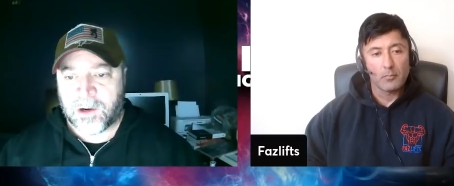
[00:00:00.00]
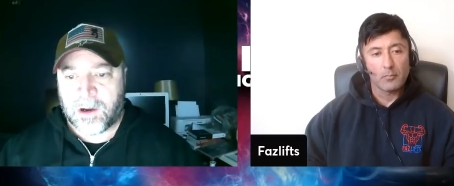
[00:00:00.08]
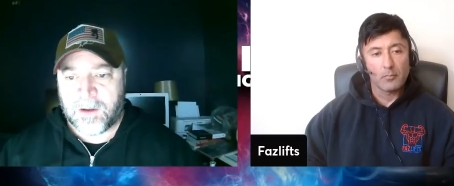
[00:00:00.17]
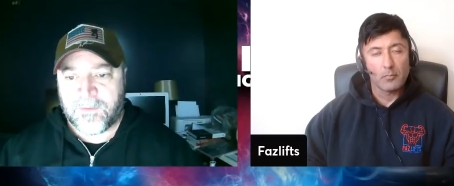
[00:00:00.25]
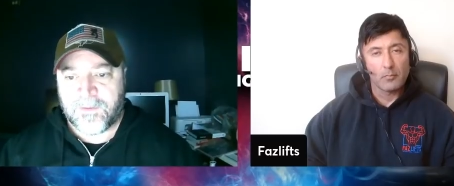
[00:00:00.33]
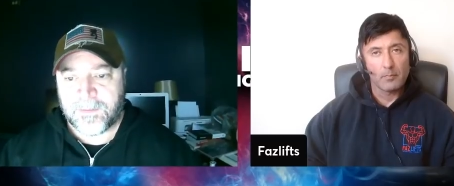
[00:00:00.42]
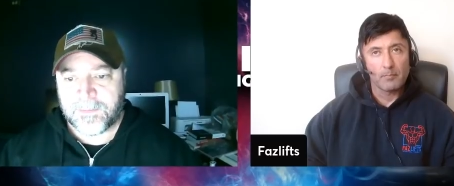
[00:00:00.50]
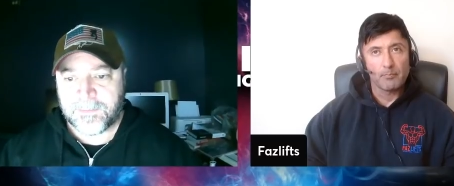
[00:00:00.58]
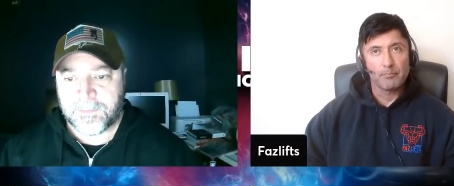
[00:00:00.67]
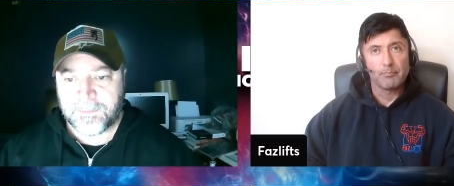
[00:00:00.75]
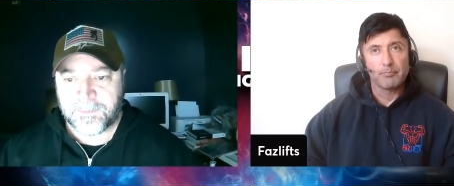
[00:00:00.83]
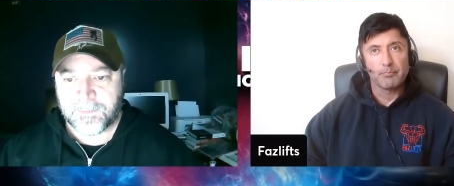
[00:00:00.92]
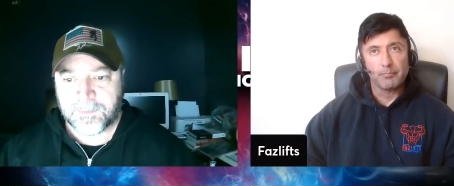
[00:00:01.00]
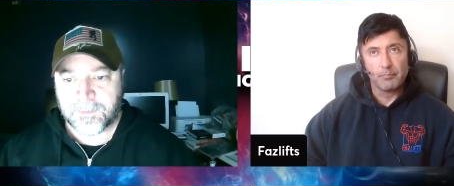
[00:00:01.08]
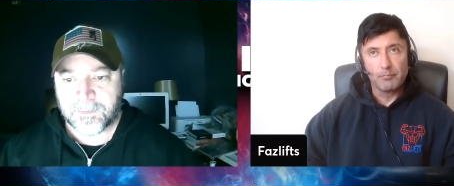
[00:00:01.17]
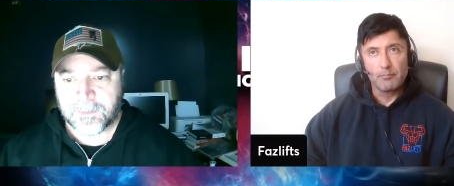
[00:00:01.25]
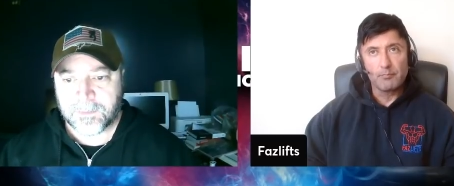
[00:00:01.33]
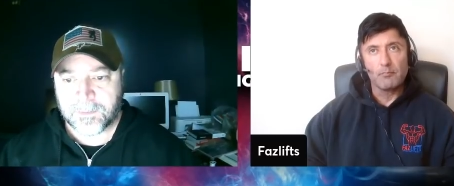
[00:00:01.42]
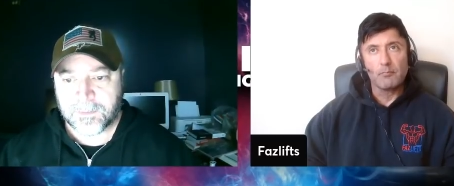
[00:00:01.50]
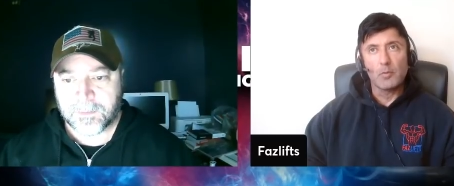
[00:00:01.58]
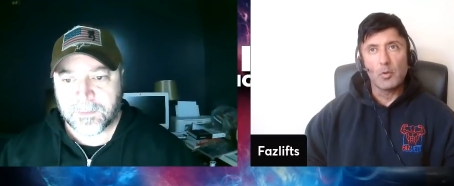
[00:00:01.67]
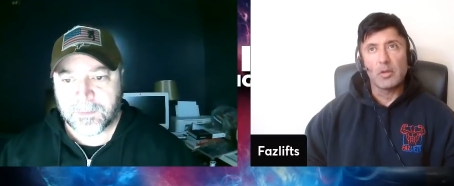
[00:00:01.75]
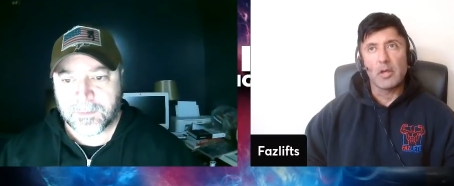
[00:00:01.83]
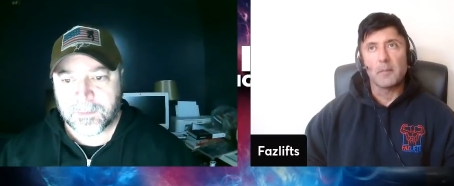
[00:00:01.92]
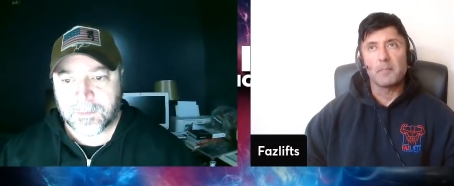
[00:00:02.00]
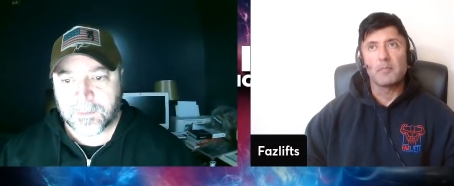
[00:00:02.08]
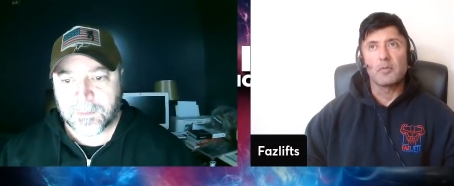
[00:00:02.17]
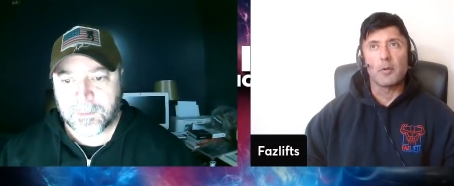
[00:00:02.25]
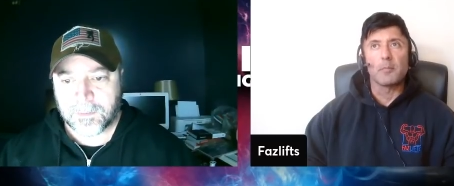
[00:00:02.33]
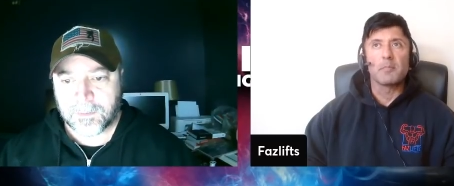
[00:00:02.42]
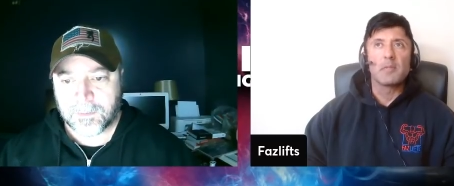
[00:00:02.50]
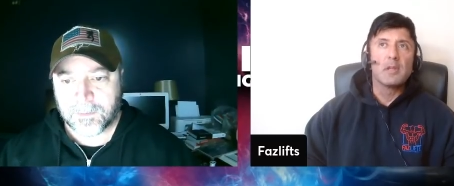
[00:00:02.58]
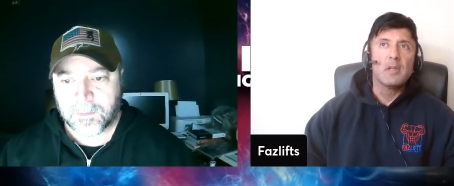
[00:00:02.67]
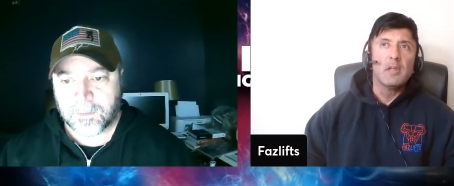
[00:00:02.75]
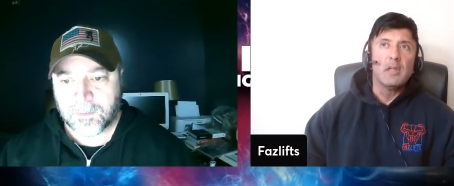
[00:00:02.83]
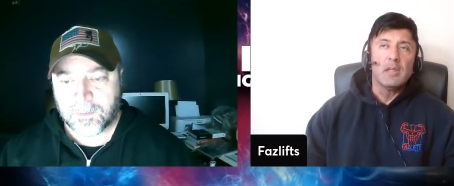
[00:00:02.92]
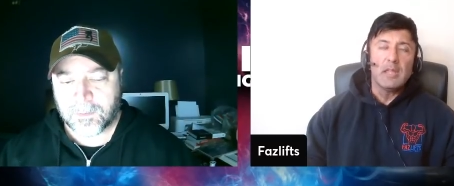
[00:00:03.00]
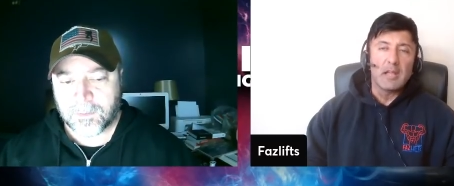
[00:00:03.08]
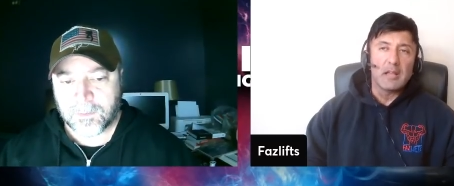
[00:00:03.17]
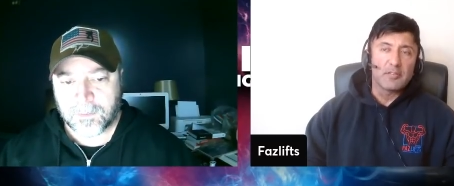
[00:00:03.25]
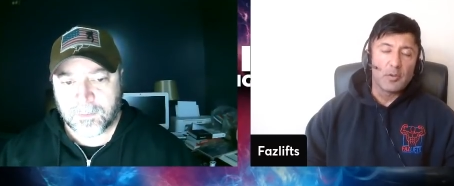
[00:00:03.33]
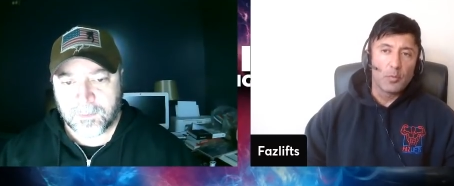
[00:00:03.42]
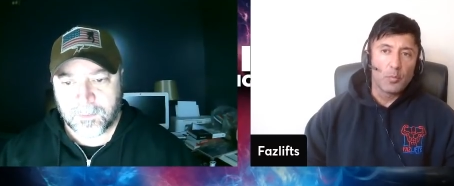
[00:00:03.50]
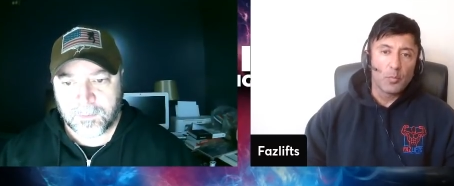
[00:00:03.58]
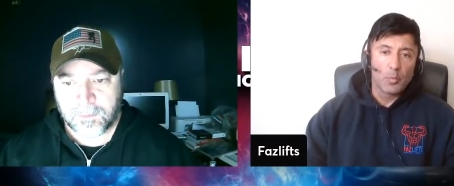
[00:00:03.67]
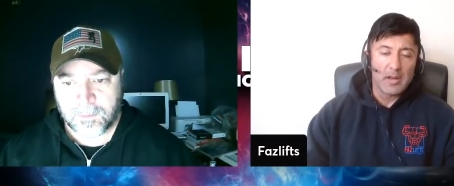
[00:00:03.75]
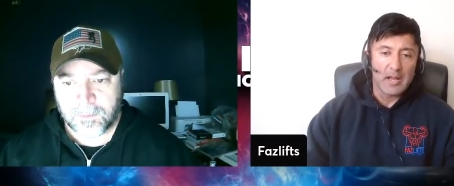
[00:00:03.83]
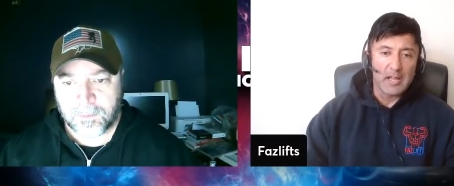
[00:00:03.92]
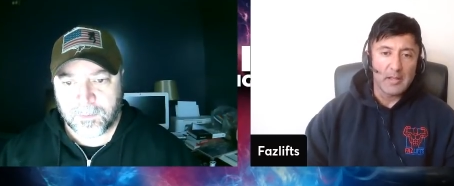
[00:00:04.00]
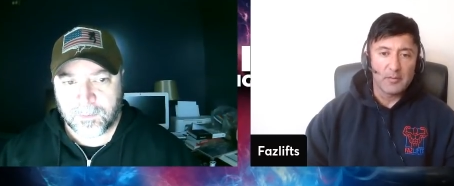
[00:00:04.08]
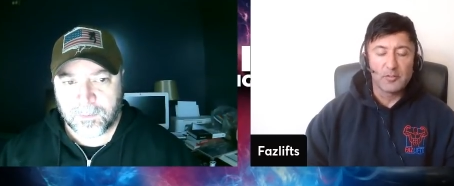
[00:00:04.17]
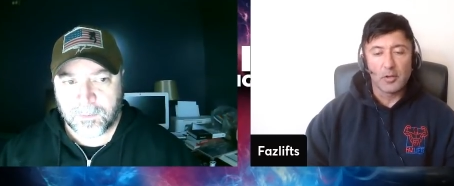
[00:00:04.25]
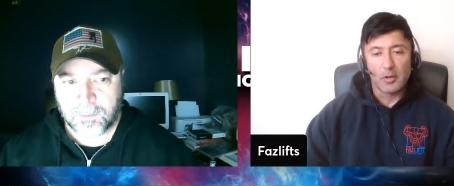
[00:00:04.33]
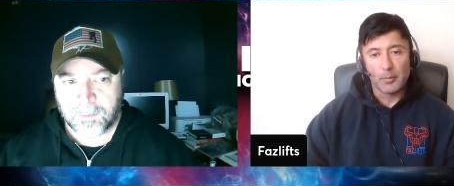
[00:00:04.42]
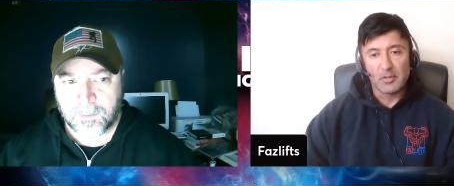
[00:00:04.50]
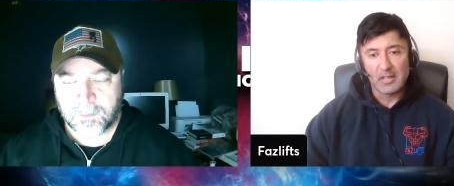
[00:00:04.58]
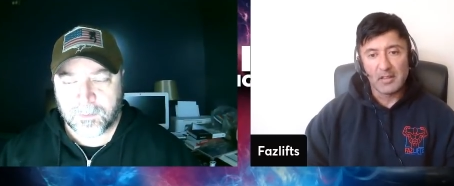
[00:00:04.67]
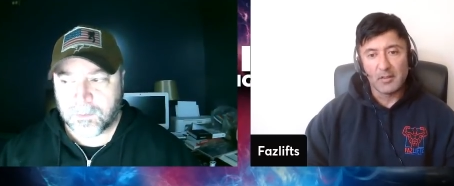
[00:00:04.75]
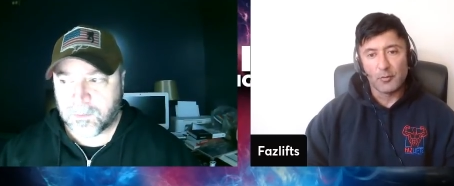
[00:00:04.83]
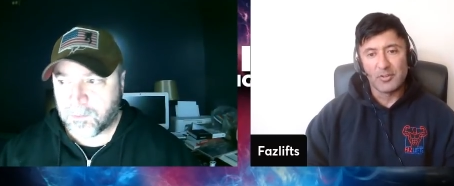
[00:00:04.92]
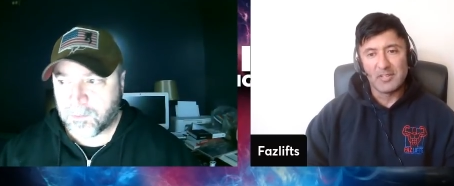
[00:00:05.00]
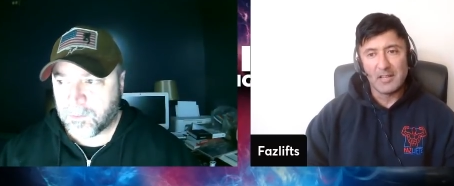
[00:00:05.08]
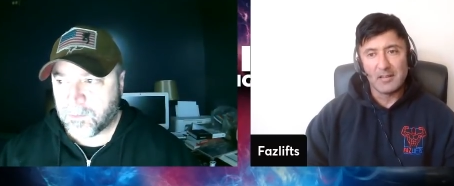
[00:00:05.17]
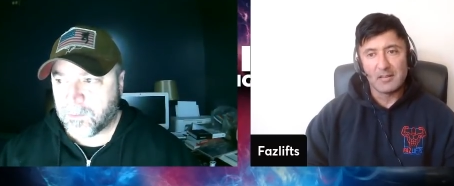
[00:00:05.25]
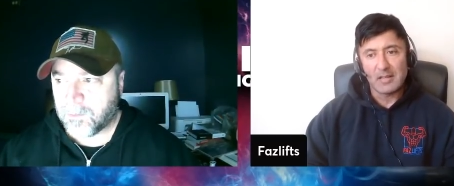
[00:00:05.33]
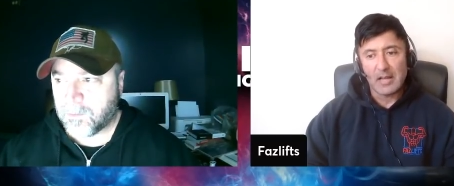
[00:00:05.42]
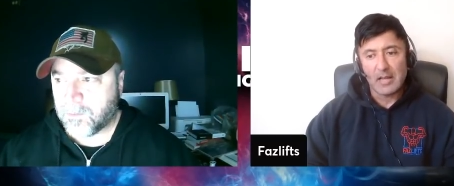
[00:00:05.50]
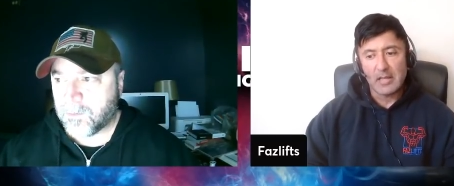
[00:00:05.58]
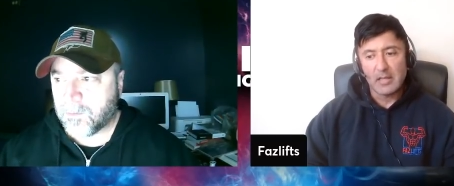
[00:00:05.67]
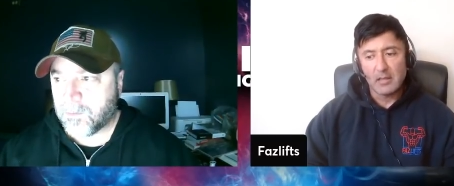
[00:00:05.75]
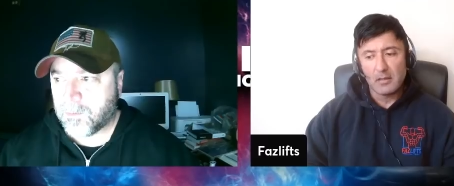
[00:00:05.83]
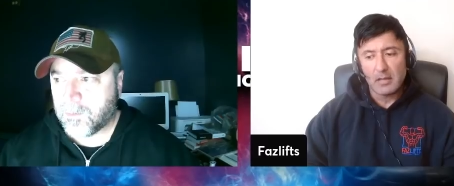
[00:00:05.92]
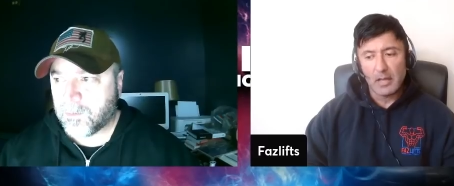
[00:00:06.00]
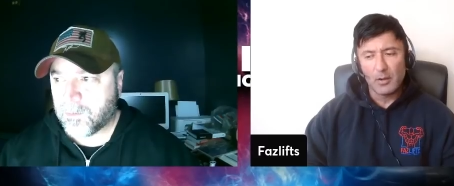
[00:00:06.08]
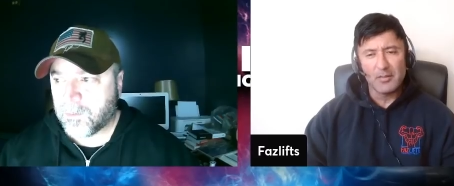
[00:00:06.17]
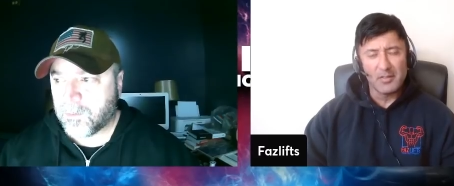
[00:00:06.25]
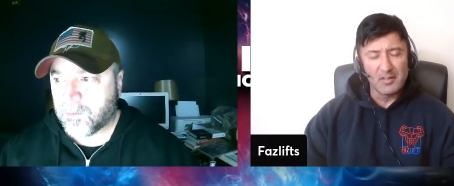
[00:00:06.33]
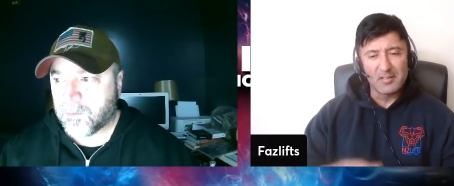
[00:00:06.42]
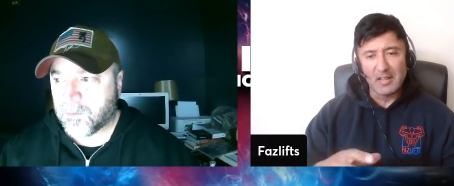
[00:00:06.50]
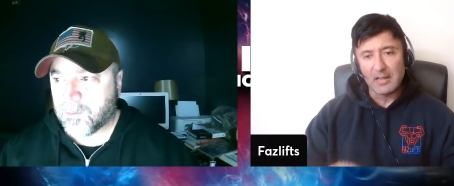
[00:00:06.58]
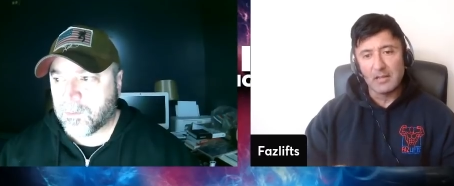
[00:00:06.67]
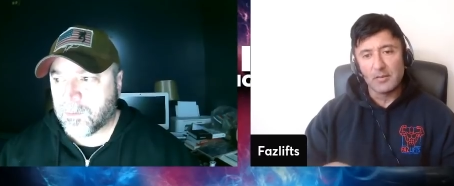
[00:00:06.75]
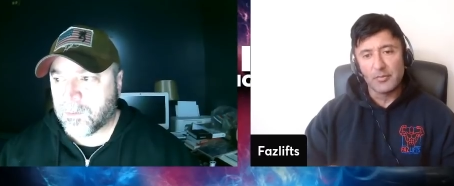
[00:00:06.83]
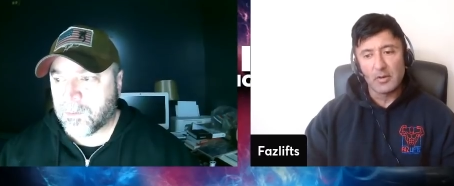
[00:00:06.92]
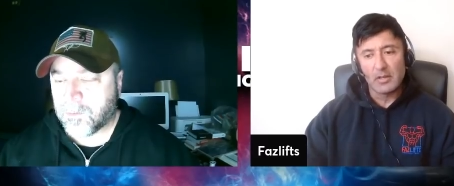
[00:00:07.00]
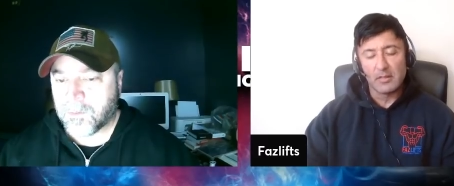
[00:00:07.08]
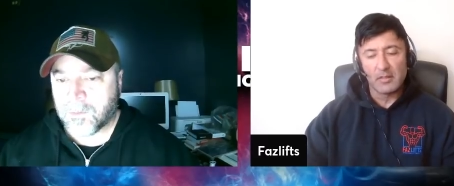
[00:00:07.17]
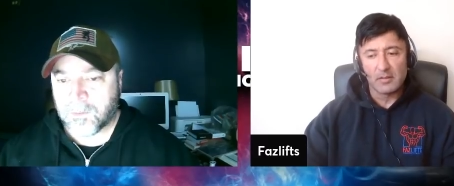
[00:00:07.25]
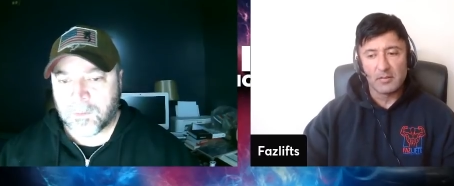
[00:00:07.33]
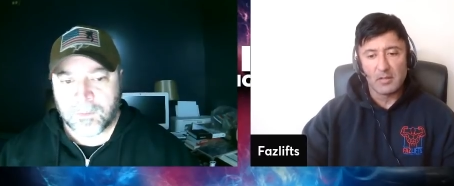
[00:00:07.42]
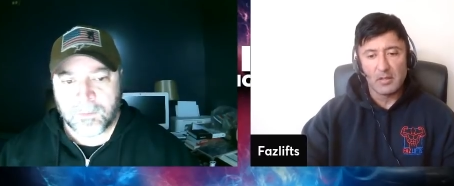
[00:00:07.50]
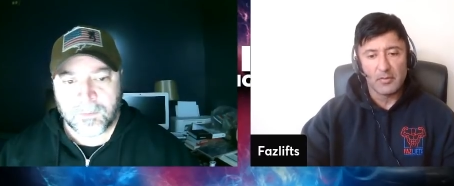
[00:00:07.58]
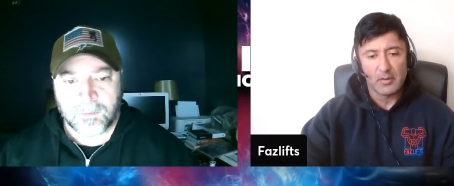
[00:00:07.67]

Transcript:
Speaker 1: off?
Speaker 2: Okay. So, yeah. So when I start putting together the routines, I, I look at things slightly differently than Steve,